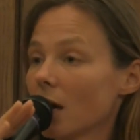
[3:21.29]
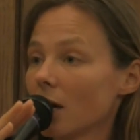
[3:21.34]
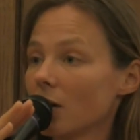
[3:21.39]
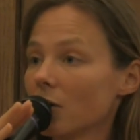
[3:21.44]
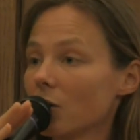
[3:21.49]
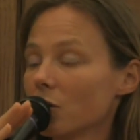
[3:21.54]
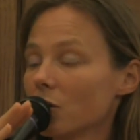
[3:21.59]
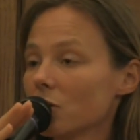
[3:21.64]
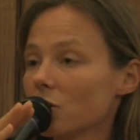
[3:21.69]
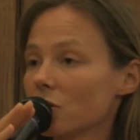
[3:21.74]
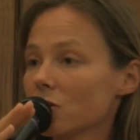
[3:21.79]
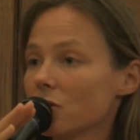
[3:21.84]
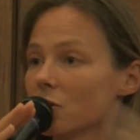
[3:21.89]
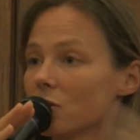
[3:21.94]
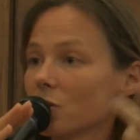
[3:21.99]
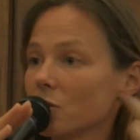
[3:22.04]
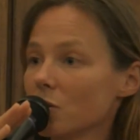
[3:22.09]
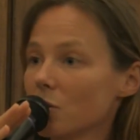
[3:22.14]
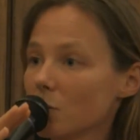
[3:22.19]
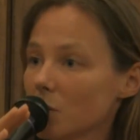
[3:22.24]
in order
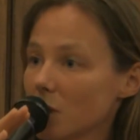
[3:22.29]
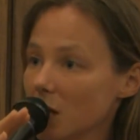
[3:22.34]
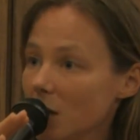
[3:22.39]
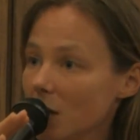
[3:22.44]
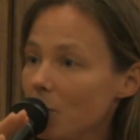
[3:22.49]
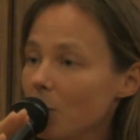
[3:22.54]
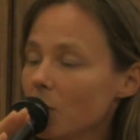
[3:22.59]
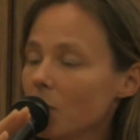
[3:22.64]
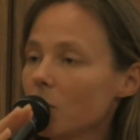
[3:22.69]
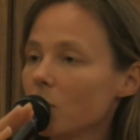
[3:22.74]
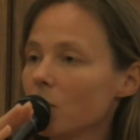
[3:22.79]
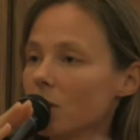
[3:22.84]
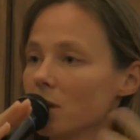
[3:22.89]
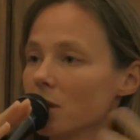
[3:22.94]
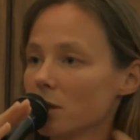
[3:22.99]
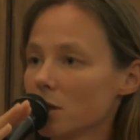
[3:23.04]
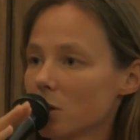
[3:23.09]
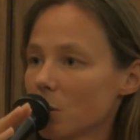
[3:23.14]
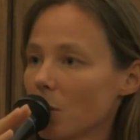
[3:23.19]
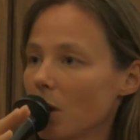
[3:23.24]
to keep you in
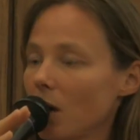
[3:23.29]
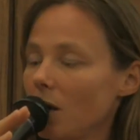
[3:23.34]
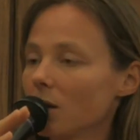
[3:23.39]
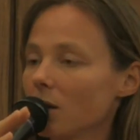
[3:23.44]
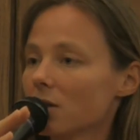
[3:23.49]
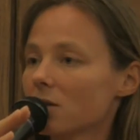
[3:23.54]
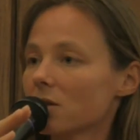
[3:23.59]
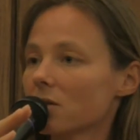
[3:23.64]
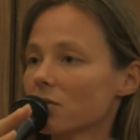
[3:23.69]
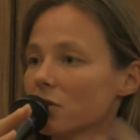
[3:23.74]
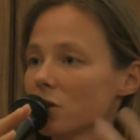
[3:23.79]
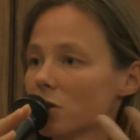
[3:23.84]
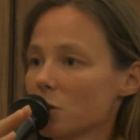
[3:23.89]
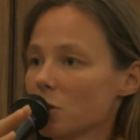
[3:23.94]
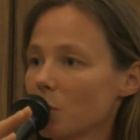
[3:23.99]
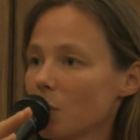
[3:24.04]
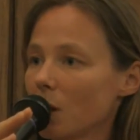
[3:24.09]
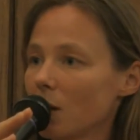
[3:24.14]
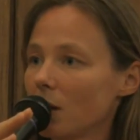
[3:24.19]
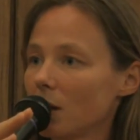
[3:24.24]
this awareness of the
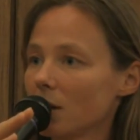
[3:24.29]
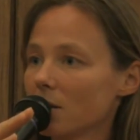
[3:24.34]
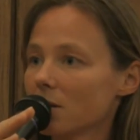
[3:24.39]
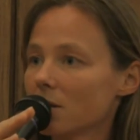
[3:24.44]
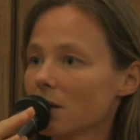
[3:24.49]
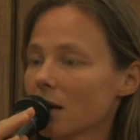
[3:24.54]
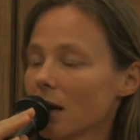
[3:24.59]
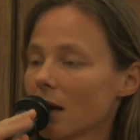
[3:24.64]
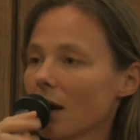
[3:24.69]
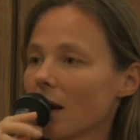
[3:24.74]
spirit.